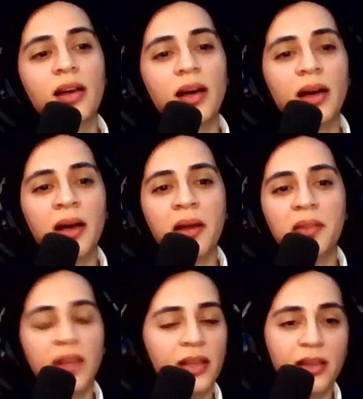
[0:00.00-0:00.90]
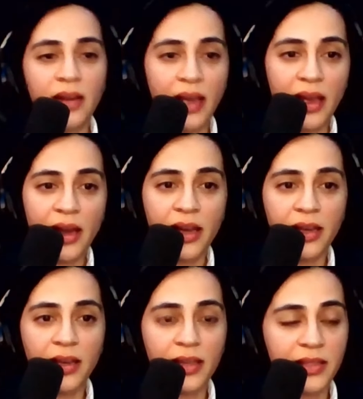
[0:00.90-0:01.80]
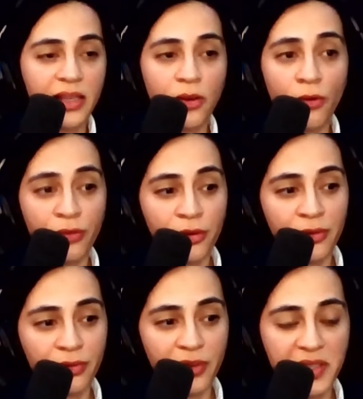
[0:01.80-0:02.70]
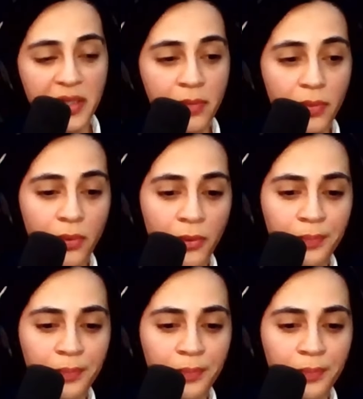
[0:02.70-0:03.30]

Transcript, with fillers: then AI can take over. For example,